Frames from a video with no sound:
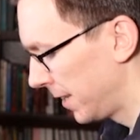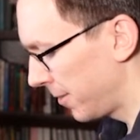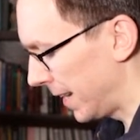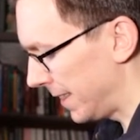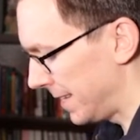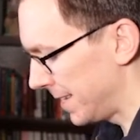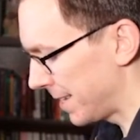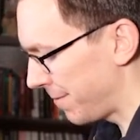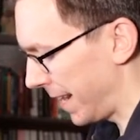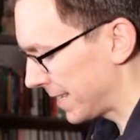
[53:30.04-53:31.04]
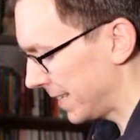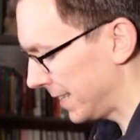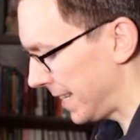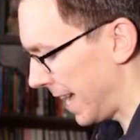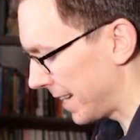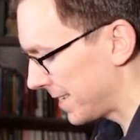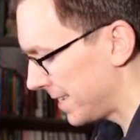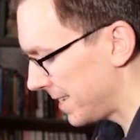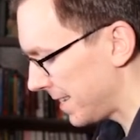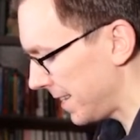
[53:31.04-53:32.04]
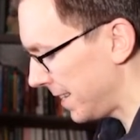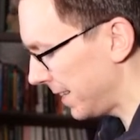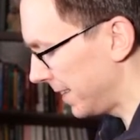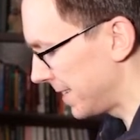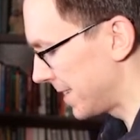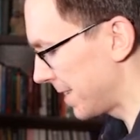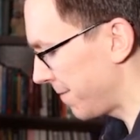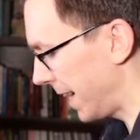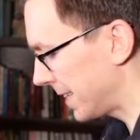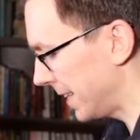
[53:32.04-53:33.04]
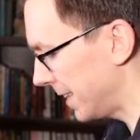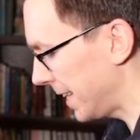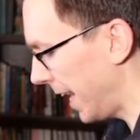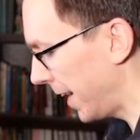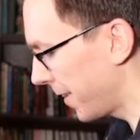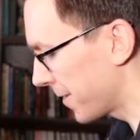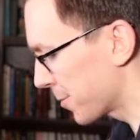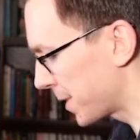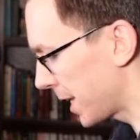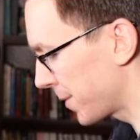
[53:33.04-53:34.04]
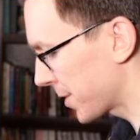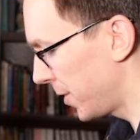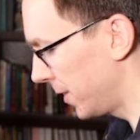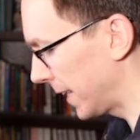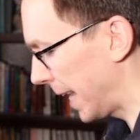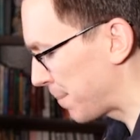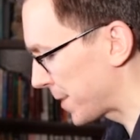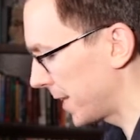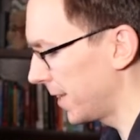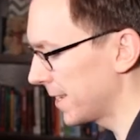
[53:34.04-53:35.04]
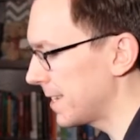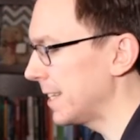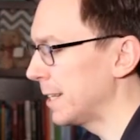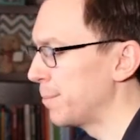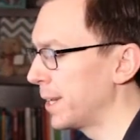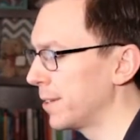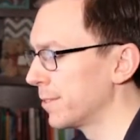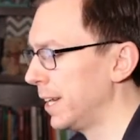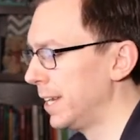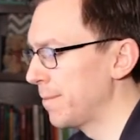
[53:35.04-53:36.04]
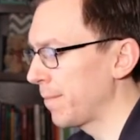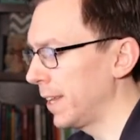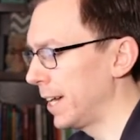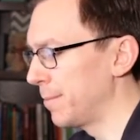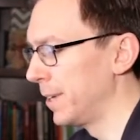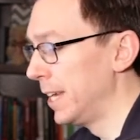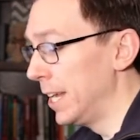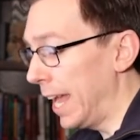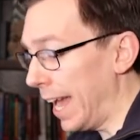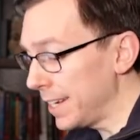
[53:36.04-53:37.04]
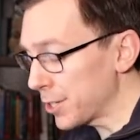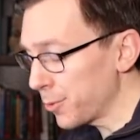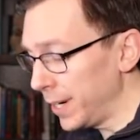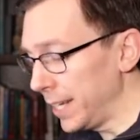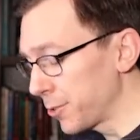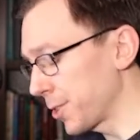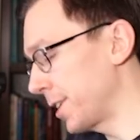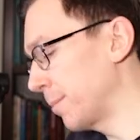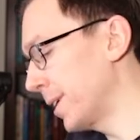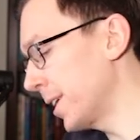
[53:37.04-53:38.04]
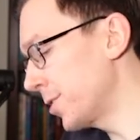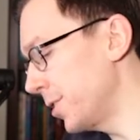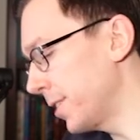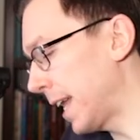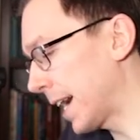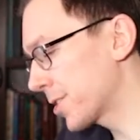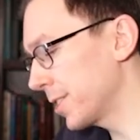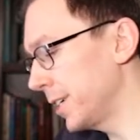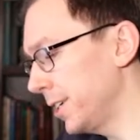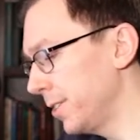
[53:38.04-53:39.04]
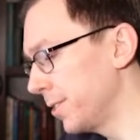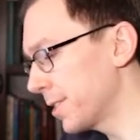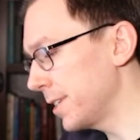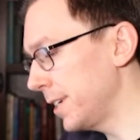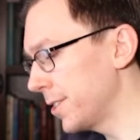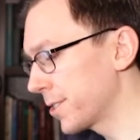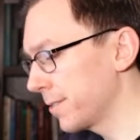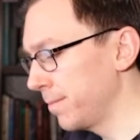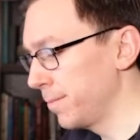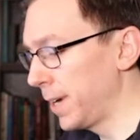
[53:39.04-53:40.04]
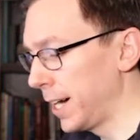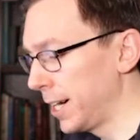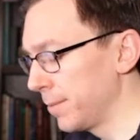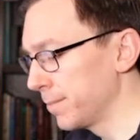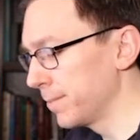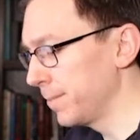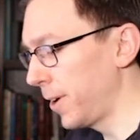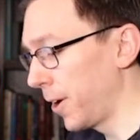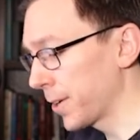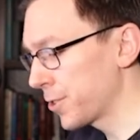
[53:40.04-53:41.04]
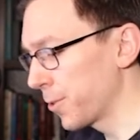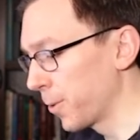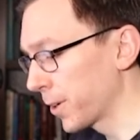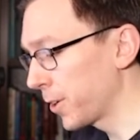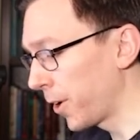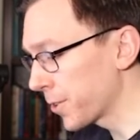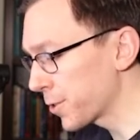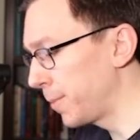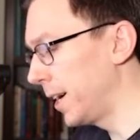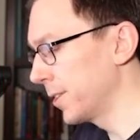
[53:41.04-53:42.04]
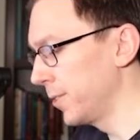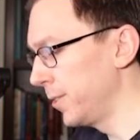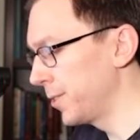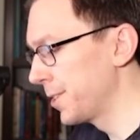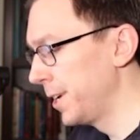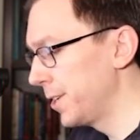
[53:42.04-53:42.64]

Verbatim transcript: Right, this is affecting the xt, and this is affecting the errors, which I was calling epsilon t above. Um, and it's quite interesting because you could actually use these um, arch or garch models